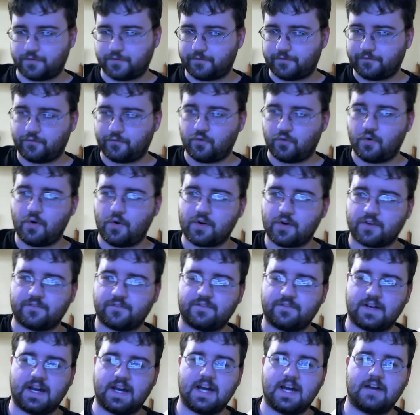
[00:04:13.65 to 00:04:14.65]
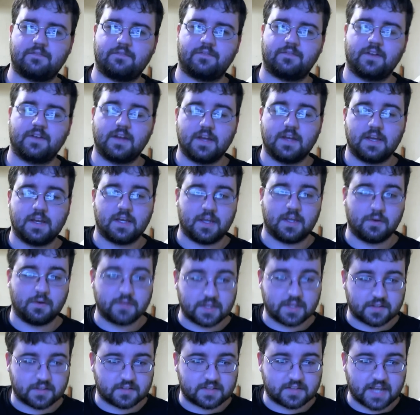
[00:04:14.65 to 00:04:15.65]
4 out of 5. It was
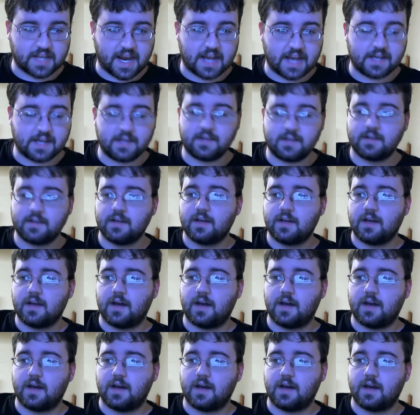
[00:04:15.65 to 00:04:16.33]
entertaining.